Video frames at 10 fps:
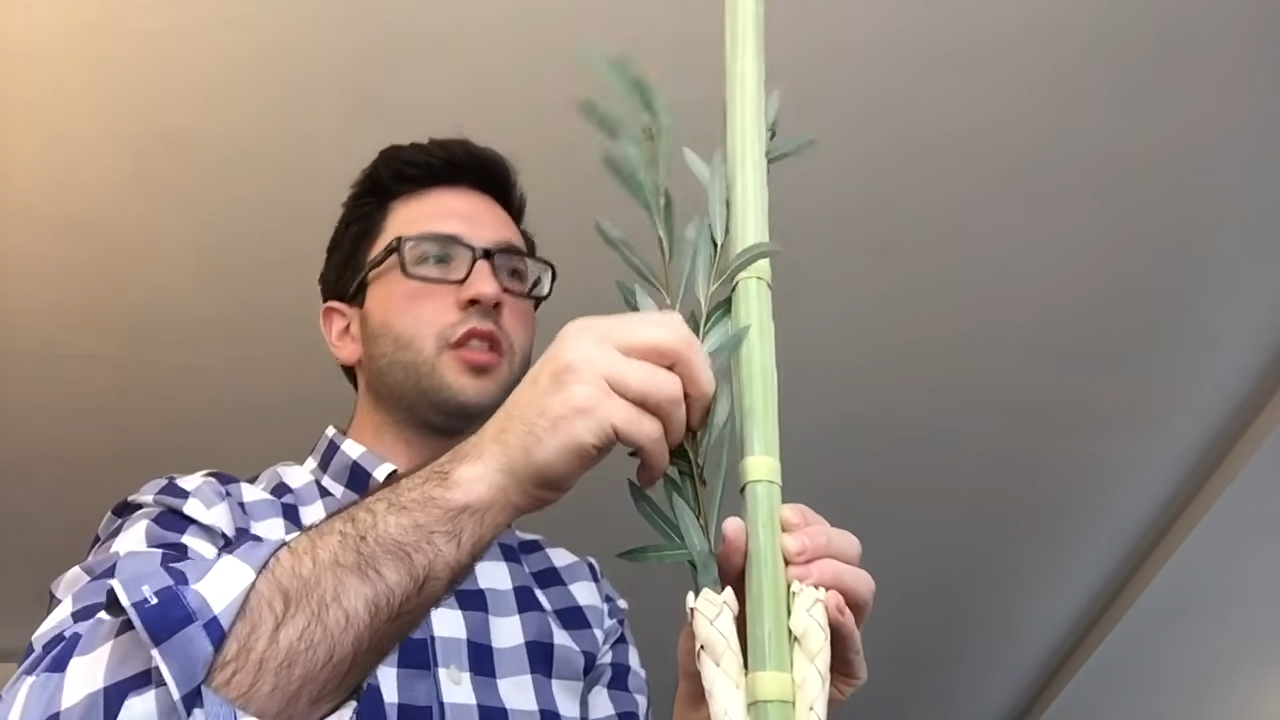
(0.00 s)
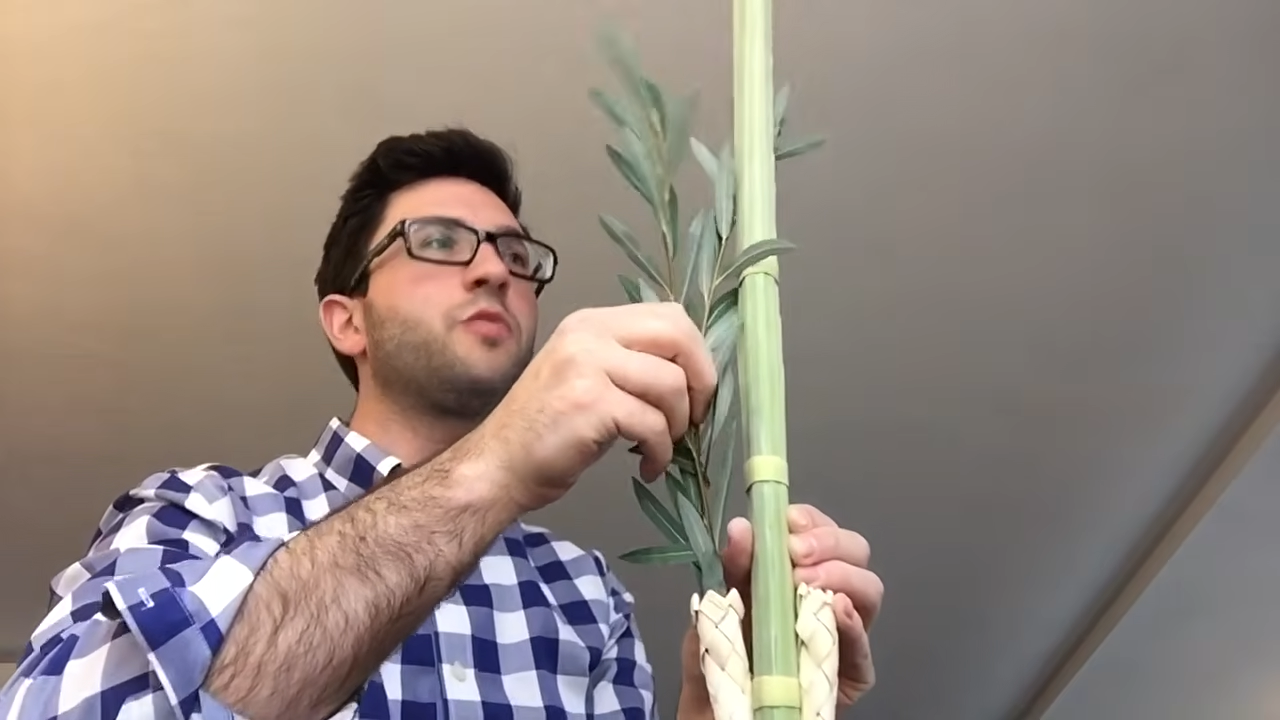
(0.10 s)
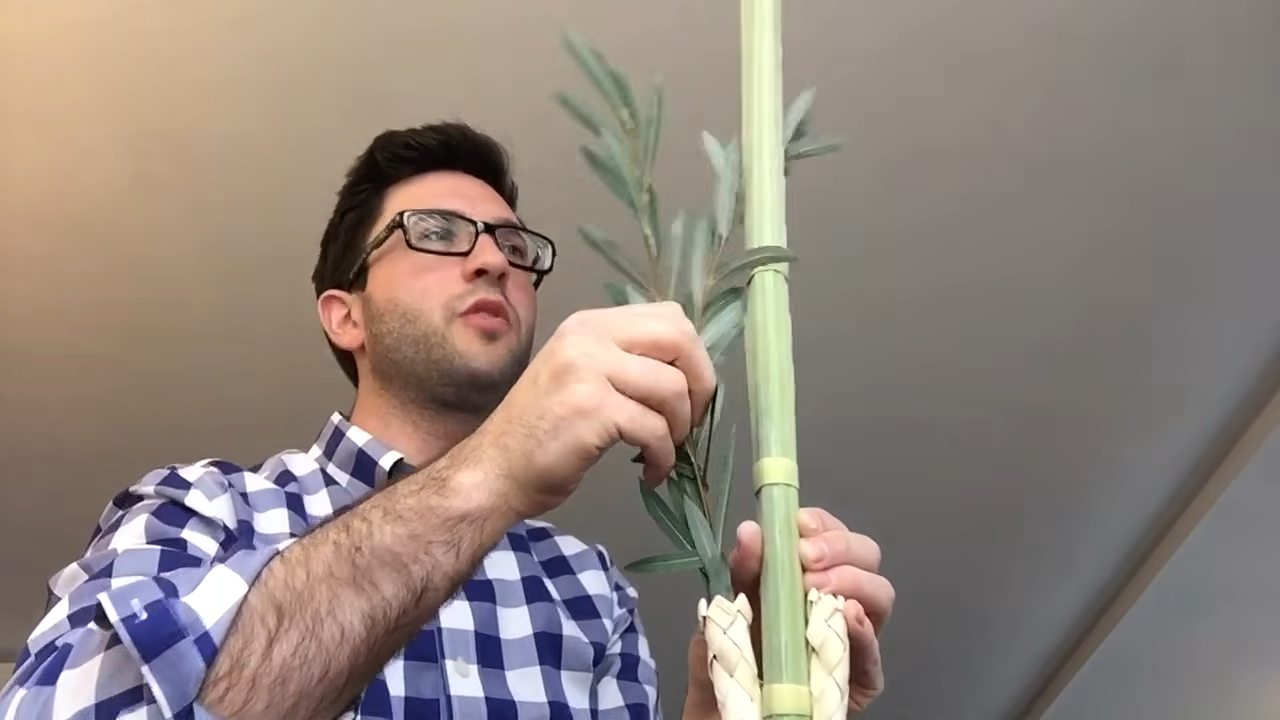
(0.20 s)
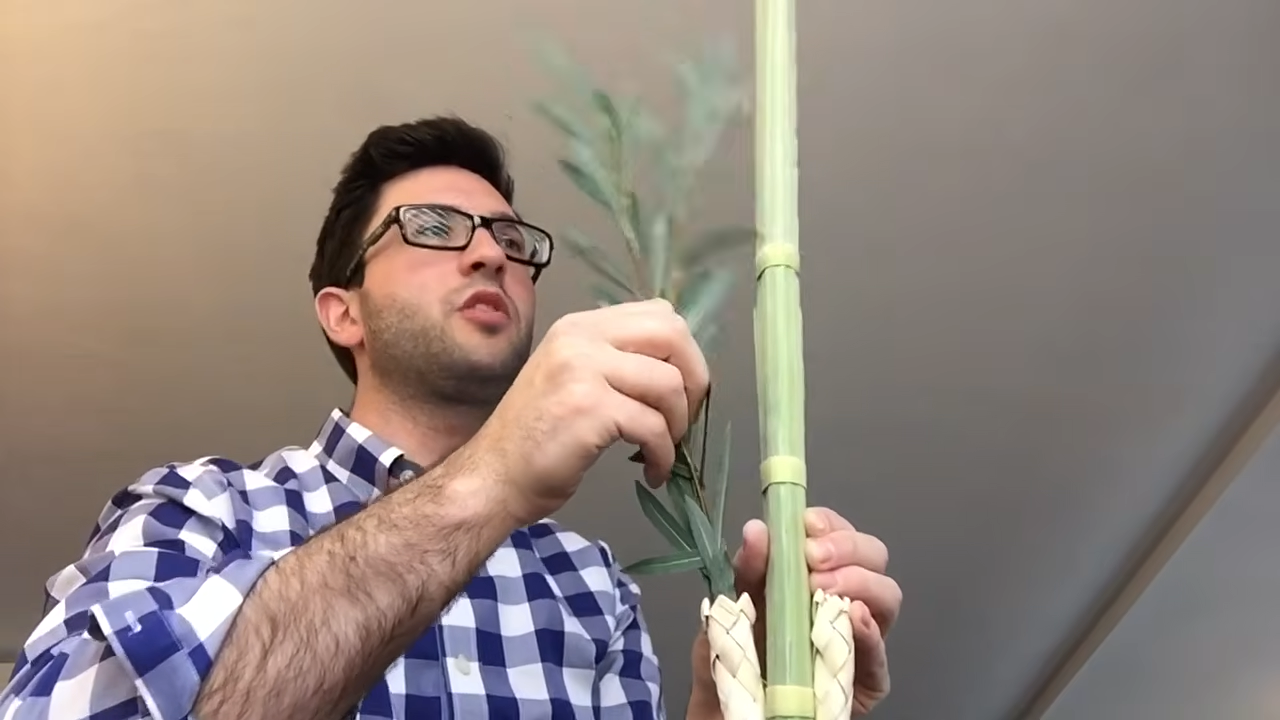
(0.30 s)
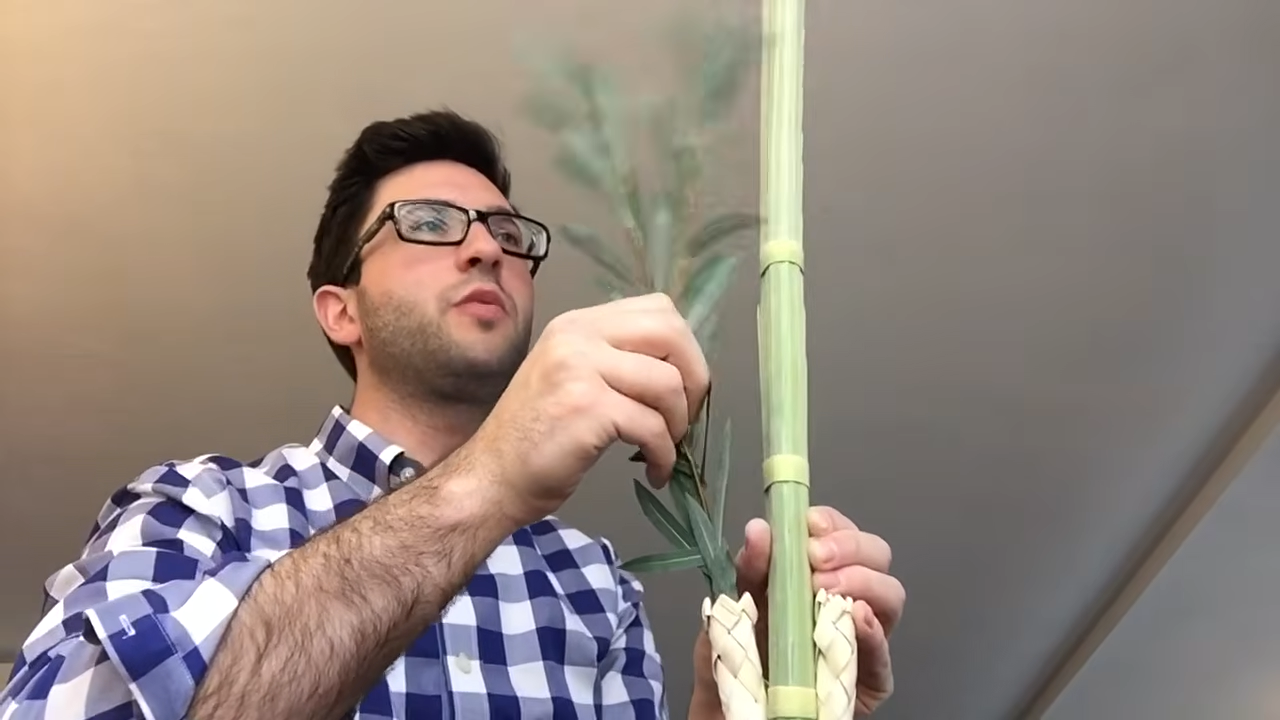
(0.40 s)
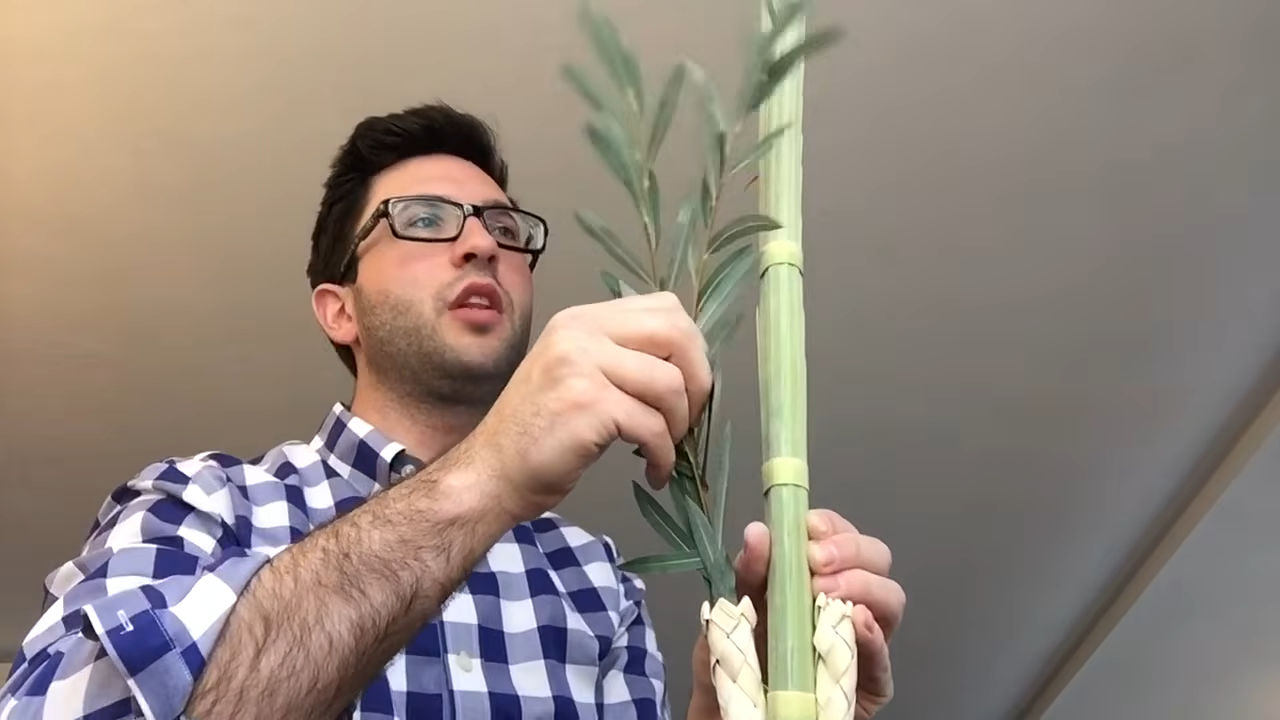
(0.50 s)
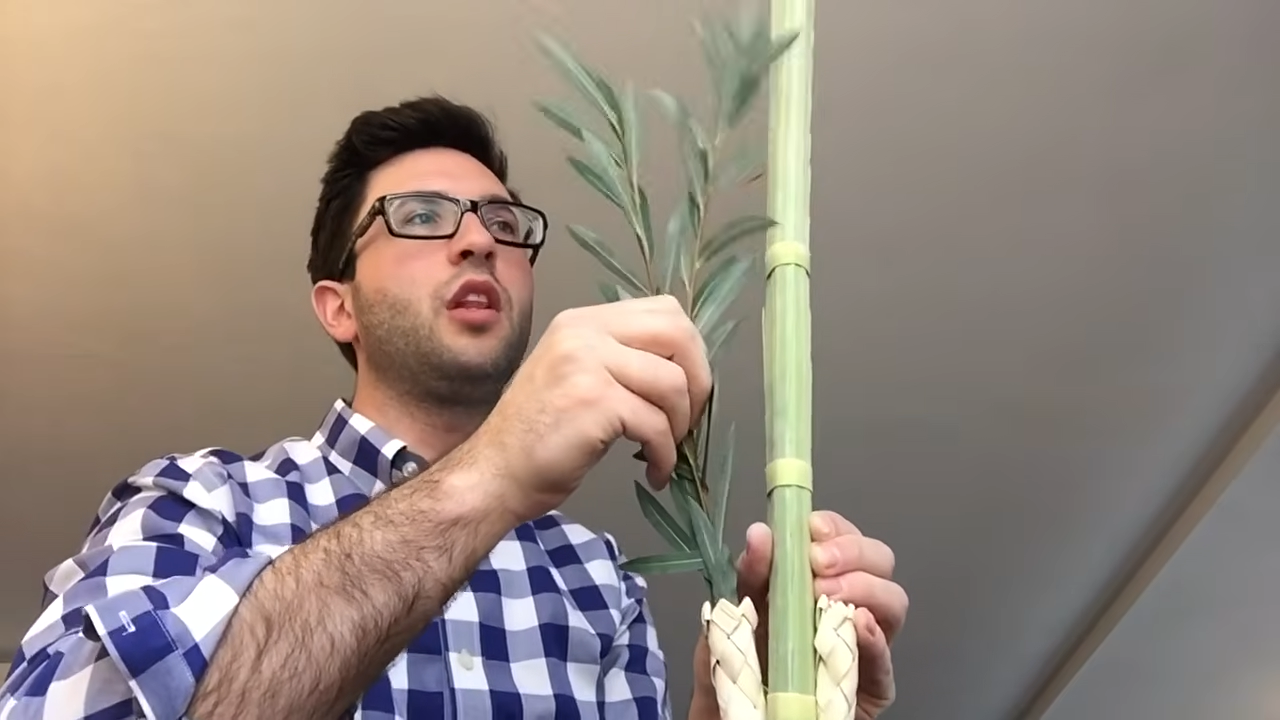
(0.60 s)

they're supposed to be